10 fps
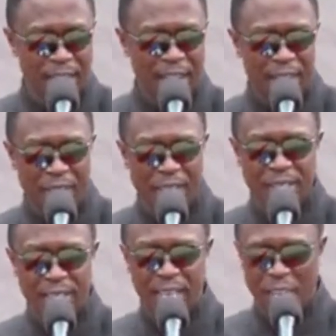And
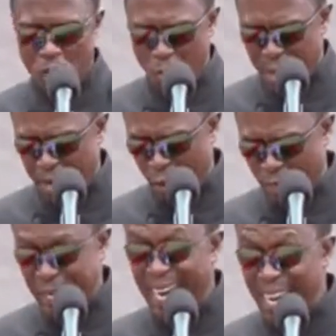this Elgeyo
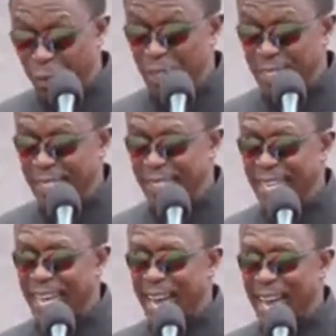Marakwet County
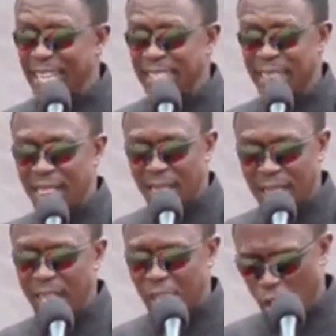has
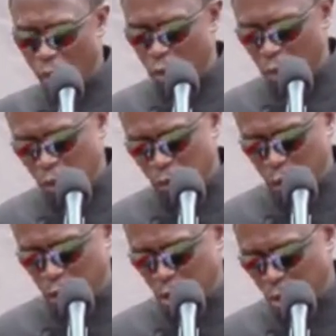3 of those
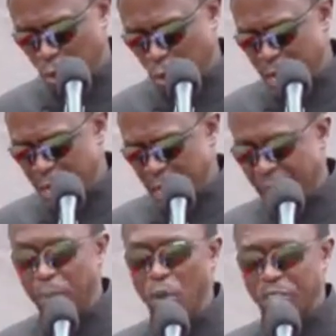42,
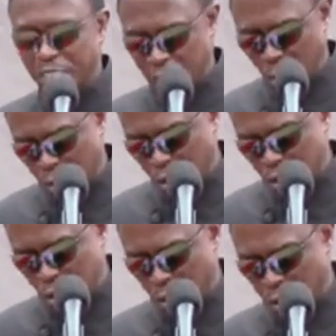Kaimoi Secondary
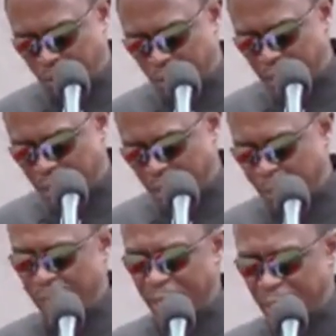School,
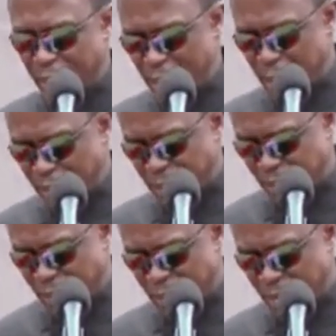Kapkenda
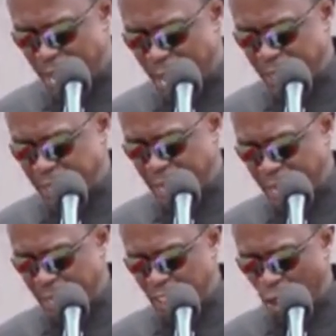Girls, and
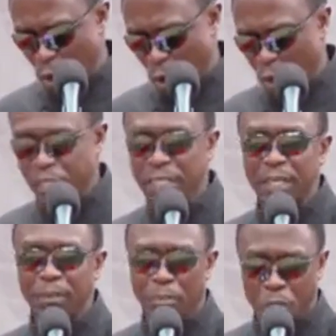Cheweot
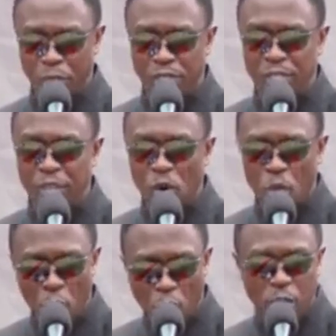Boys.
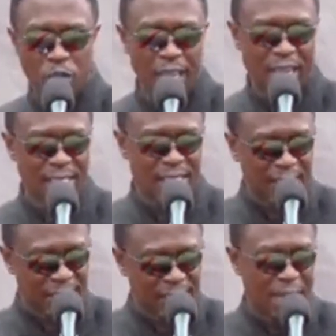All those are
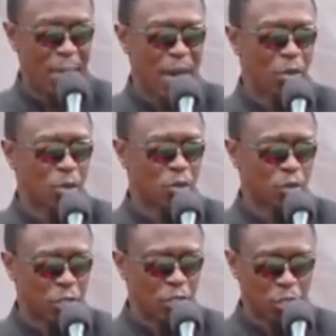centers among those
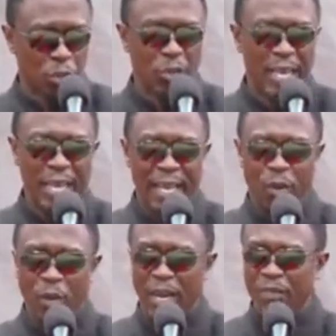42.
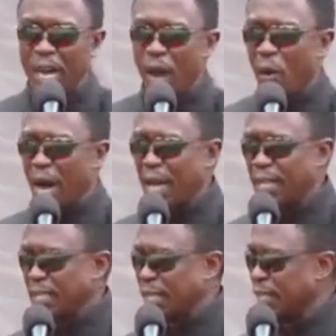And we have now
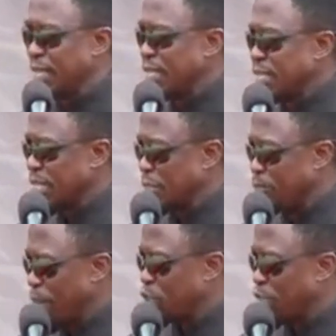added St.
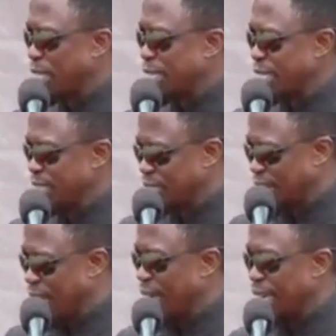Patrick
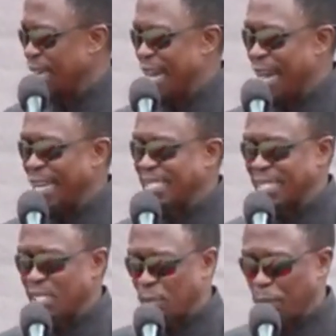Iten as
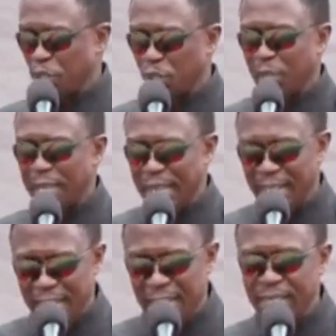a special
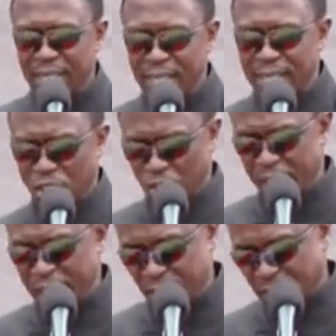elite
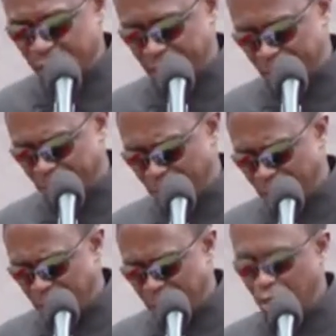training center.
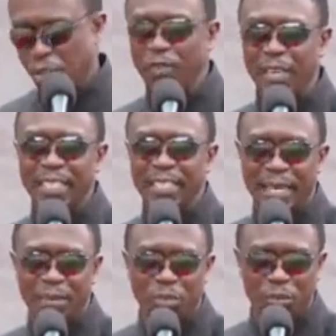And so even in
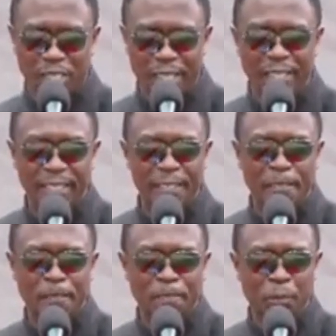terms of
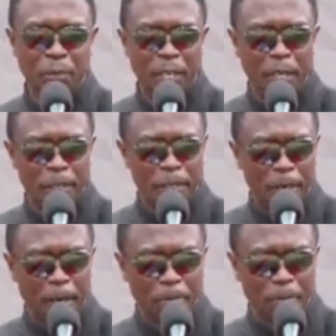centers
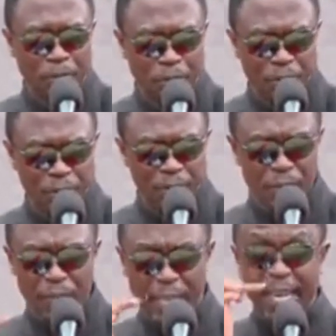and
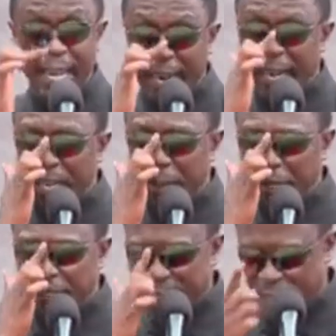
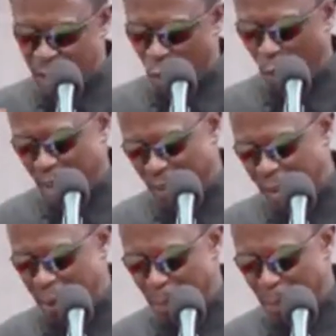academies, we are very